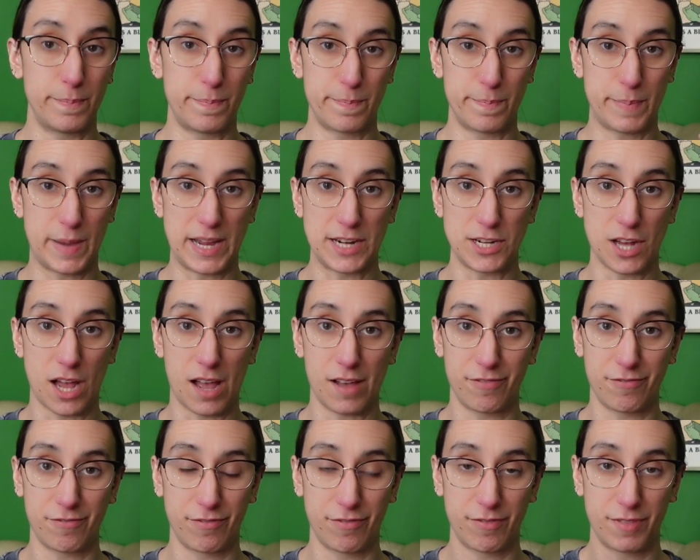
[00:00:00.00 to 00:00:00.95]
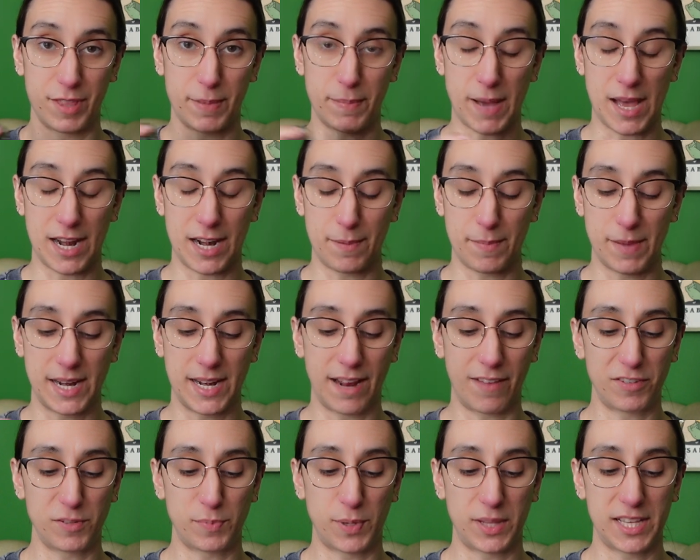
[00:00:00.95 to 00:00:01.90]
bind off the bottom. I
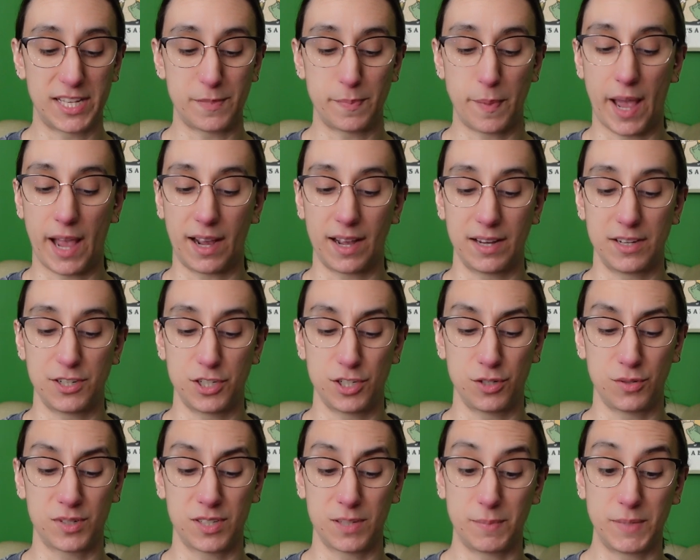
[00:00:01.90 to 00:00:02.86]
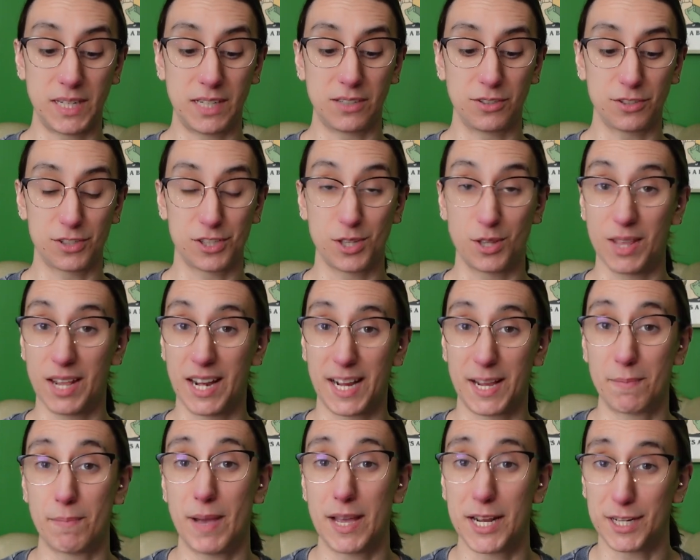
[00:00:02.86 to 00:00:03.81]
have to put this back onto some needles so that I
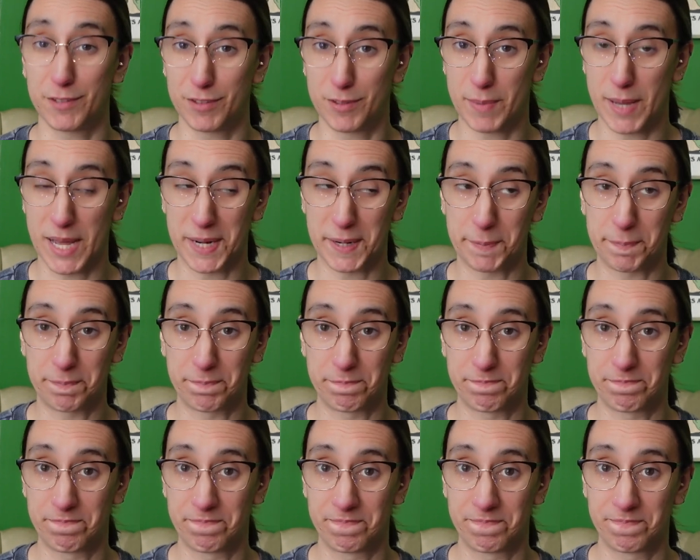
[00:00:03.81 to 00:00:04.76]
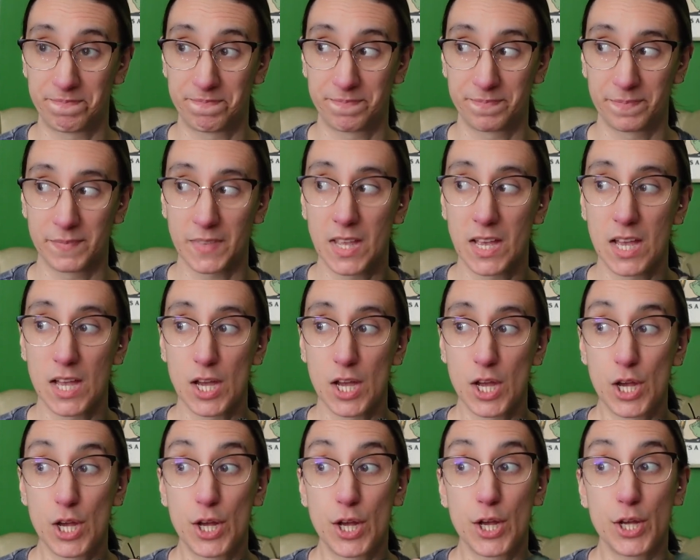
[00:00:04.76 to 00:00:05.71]
can bind off the bottom.
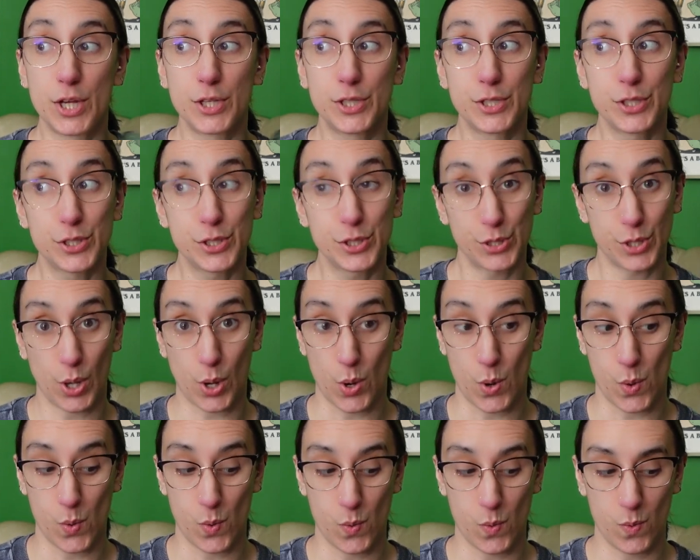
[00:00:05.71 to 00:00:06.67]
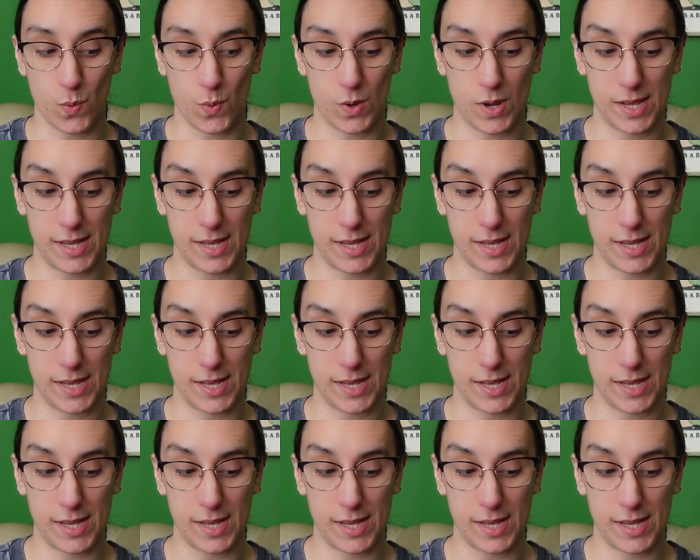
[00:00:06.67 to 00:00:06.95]
So,